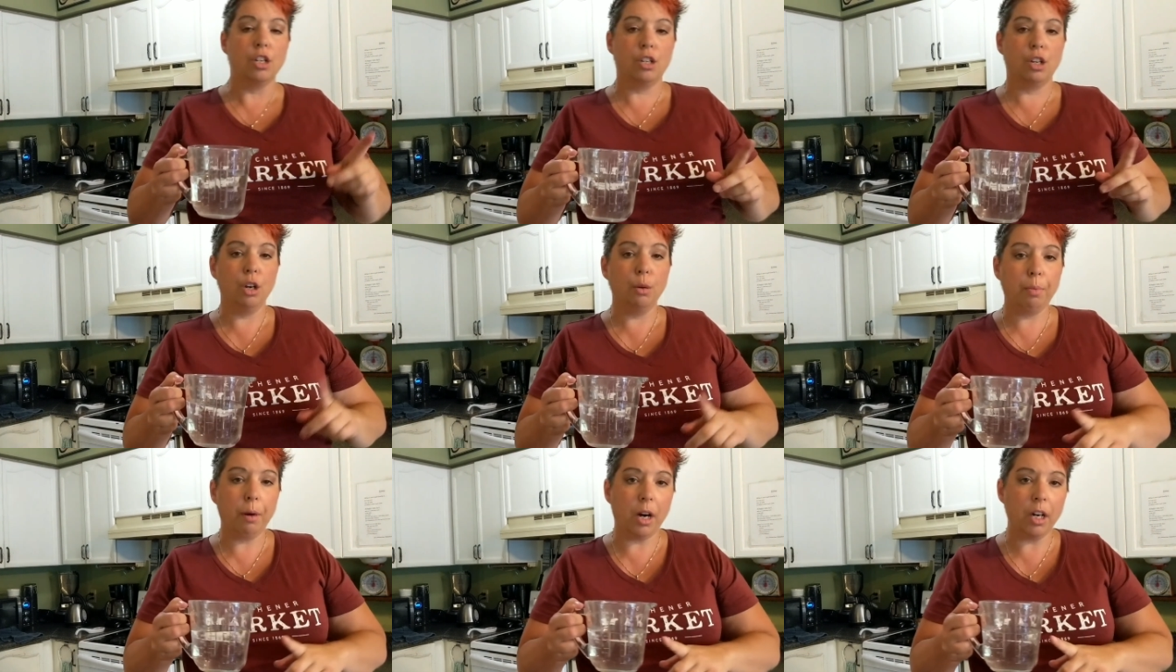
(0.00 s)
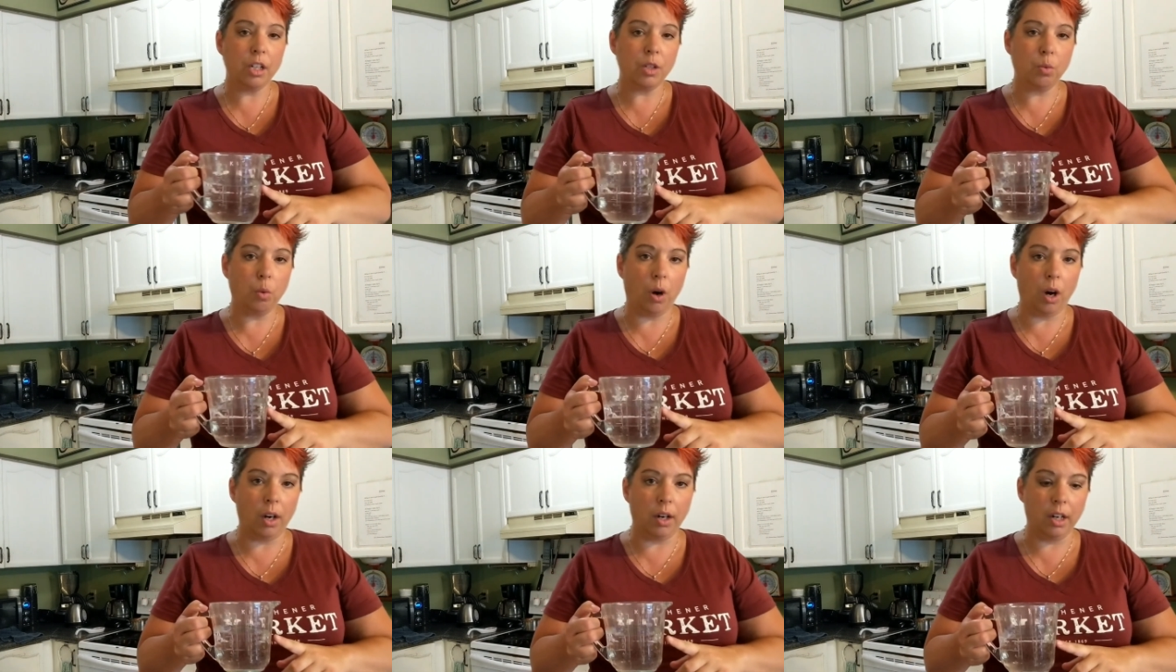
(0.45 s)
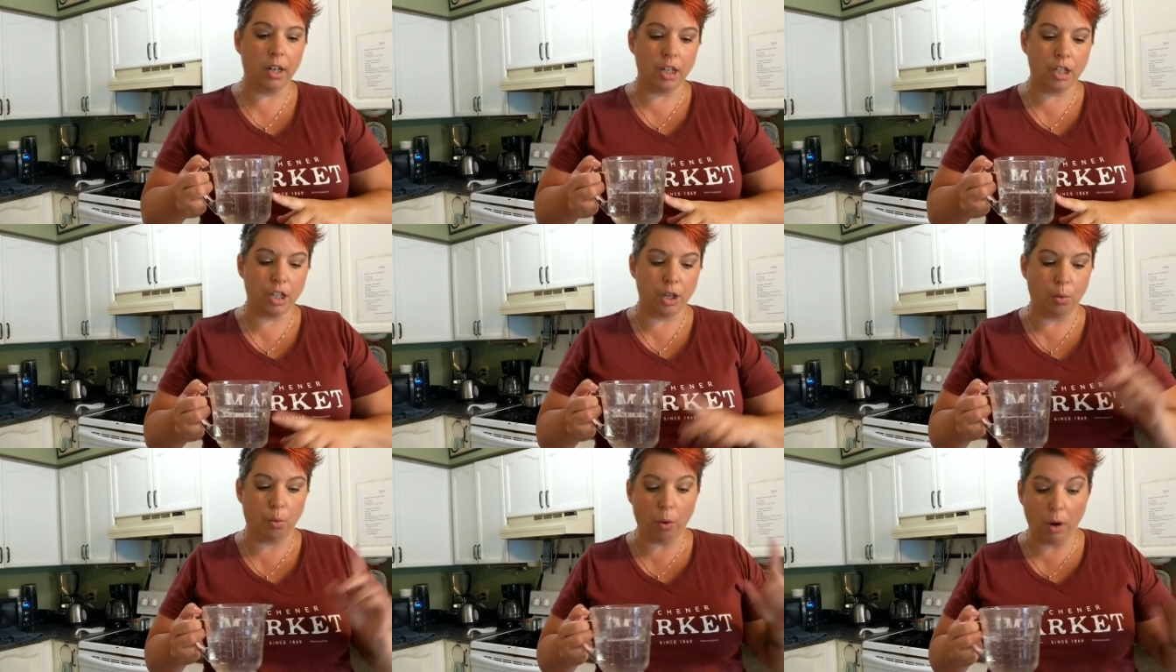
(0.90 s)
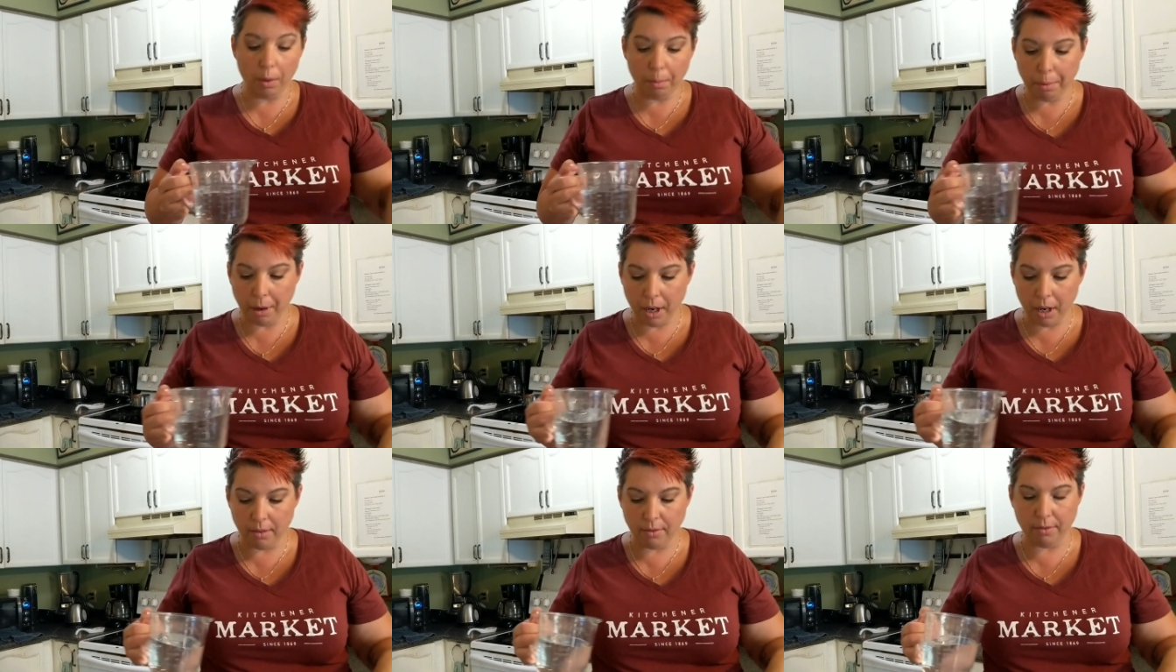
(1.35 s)
two parts water to
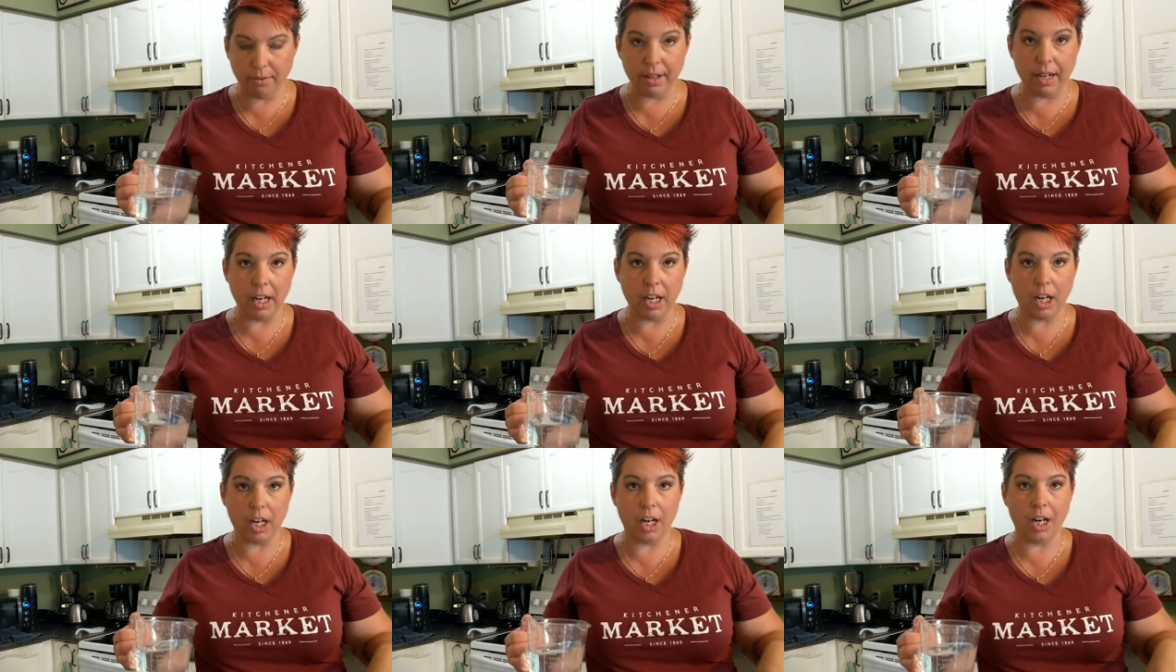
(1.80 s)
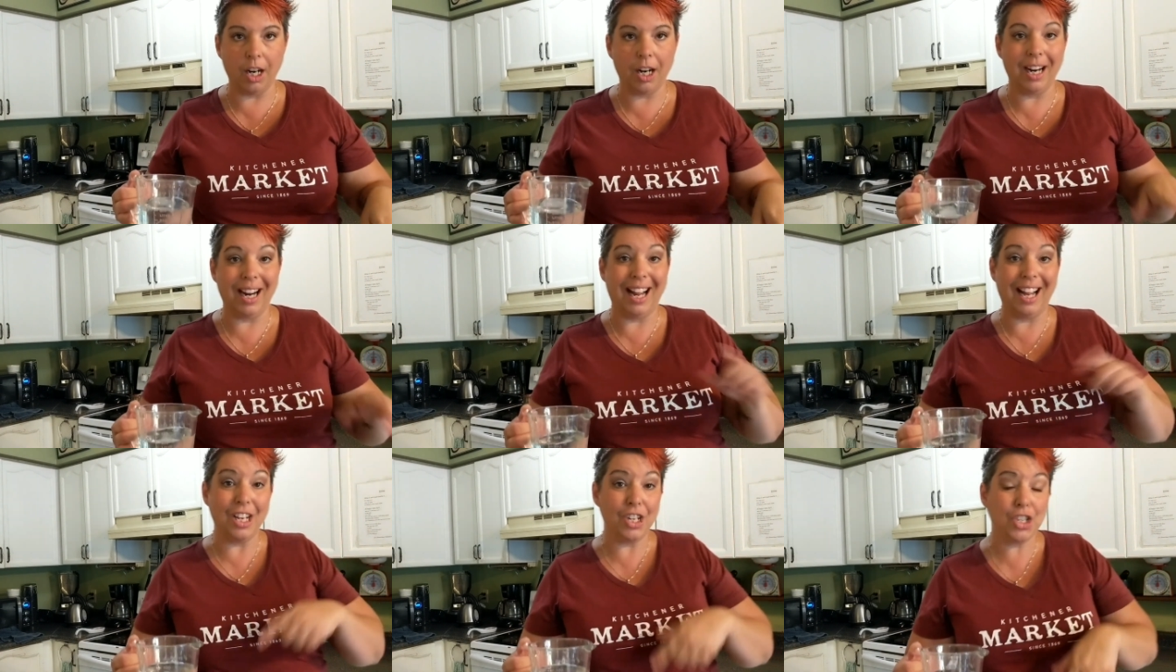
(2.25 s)
one part vinegar,